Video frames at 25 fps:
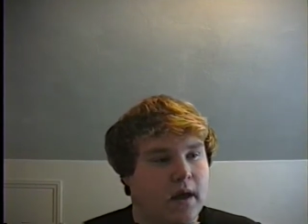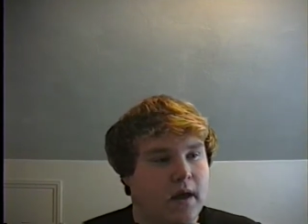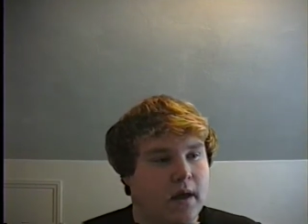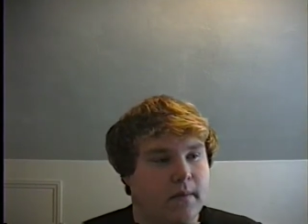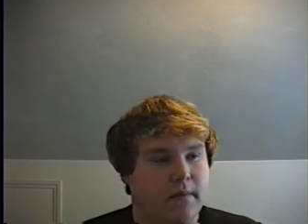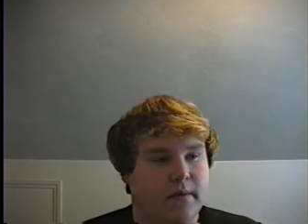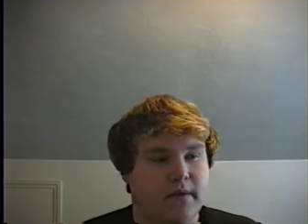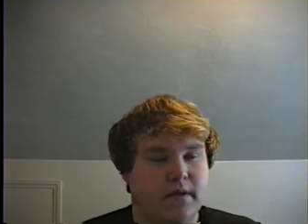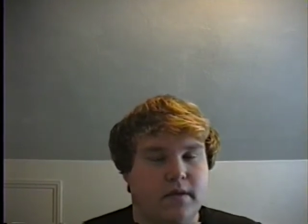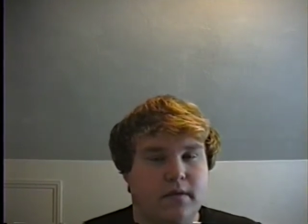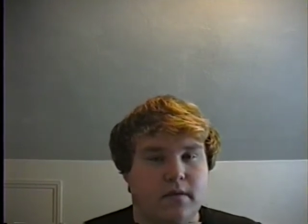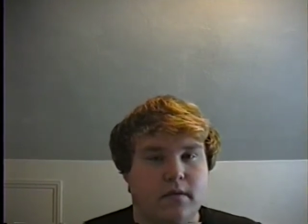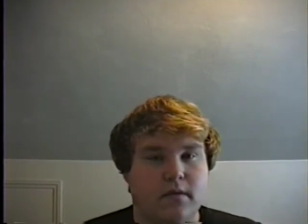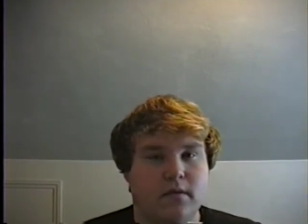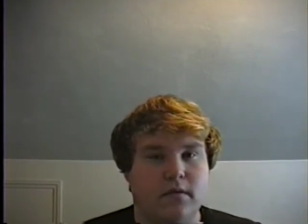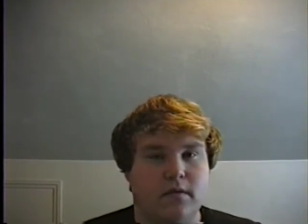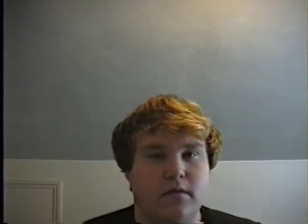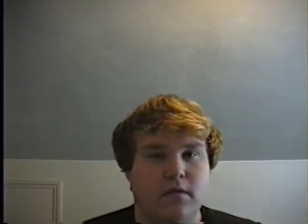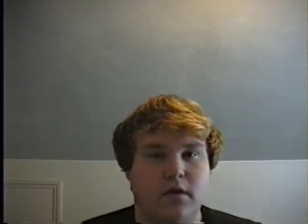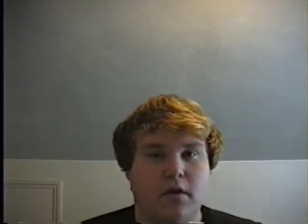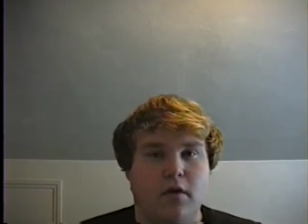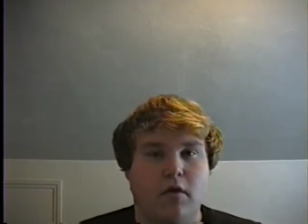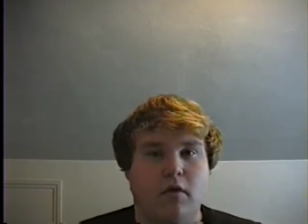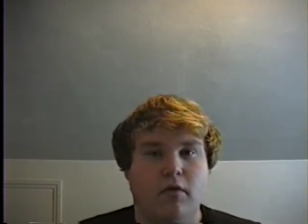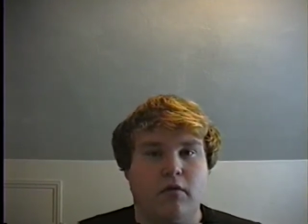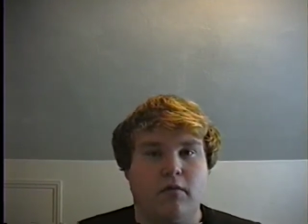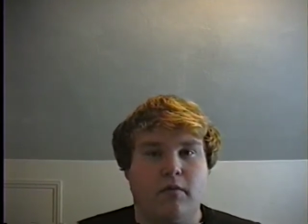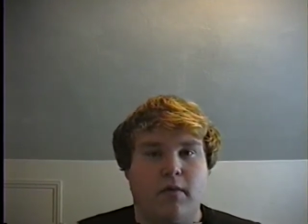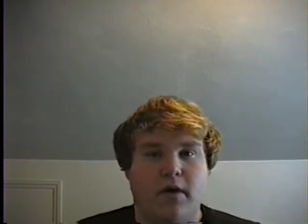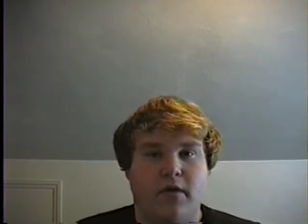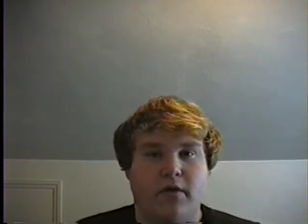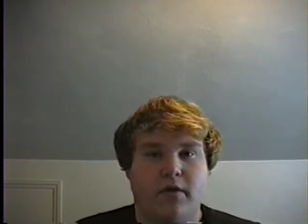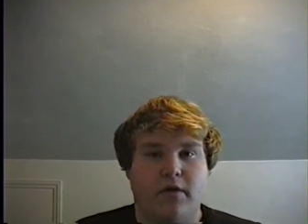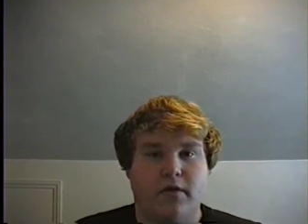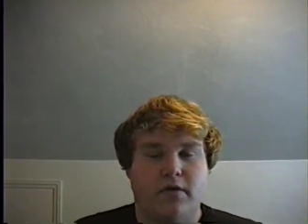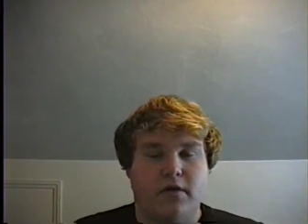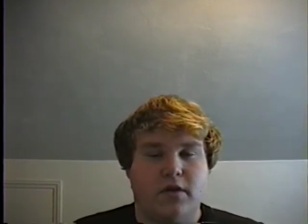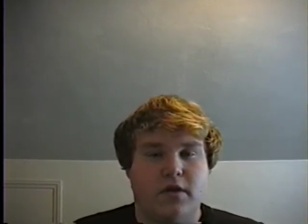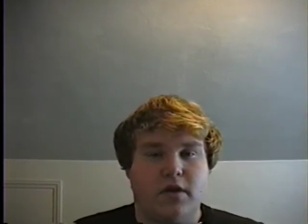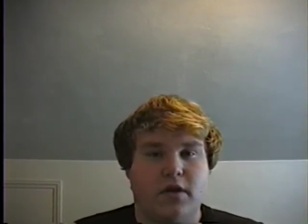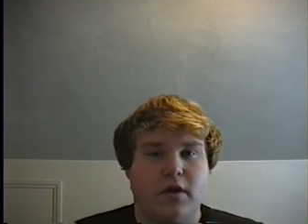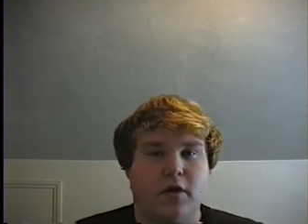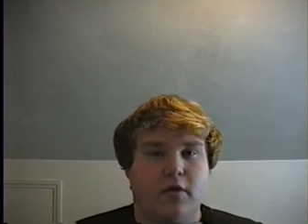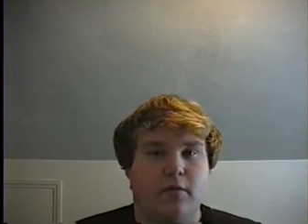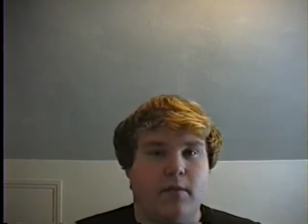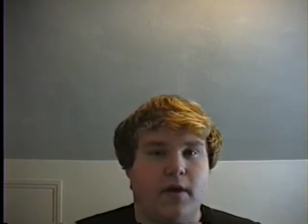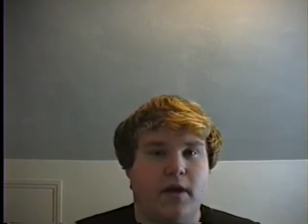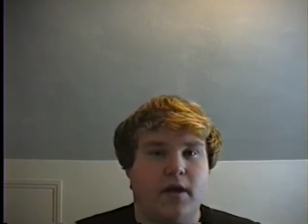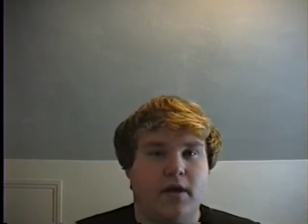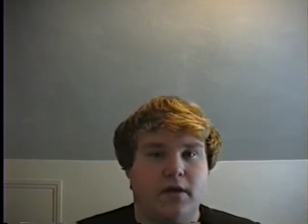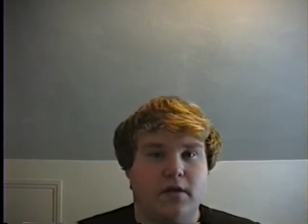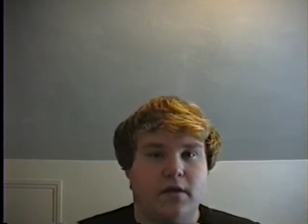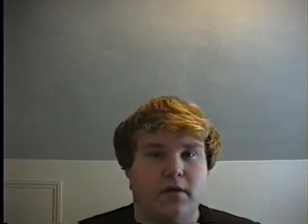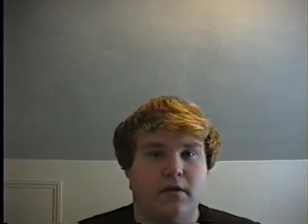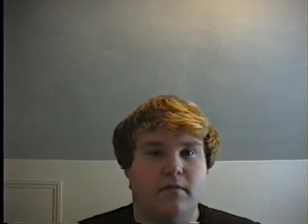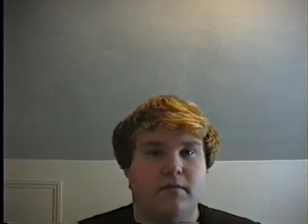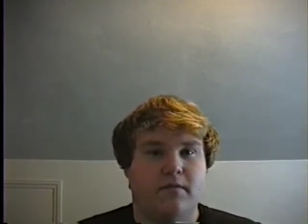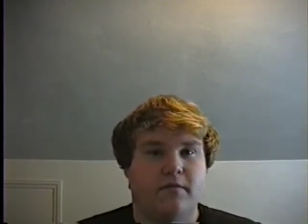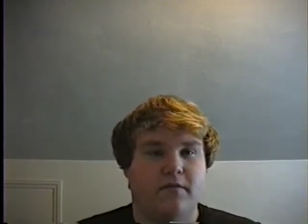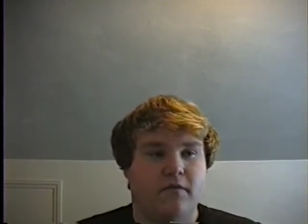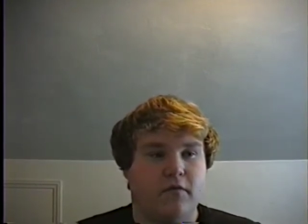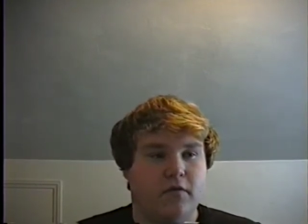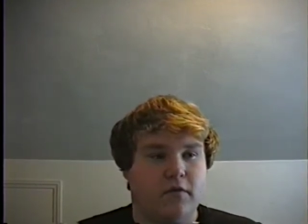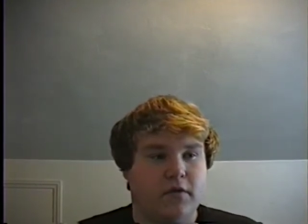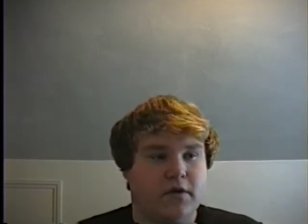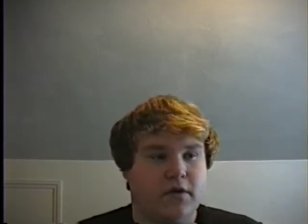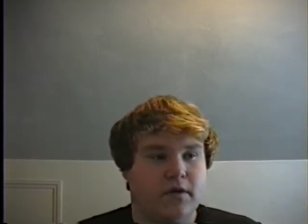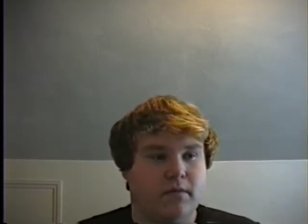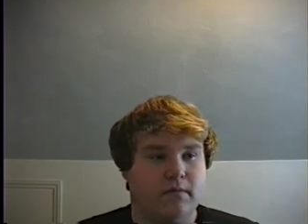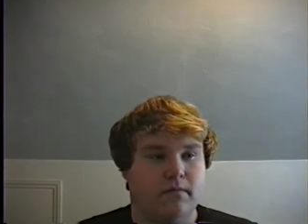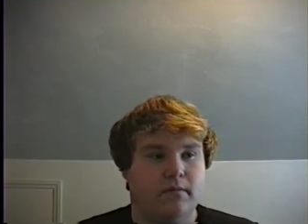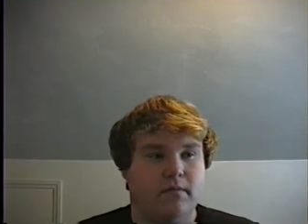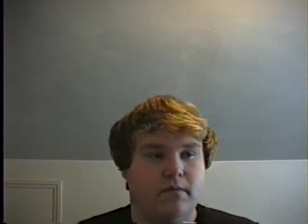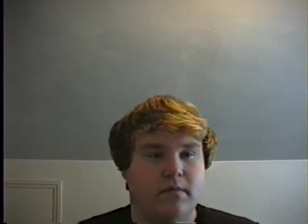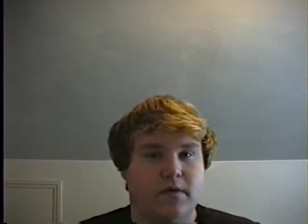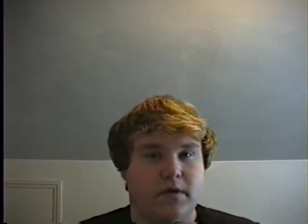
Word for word: but the cold weather and the snow makes some for some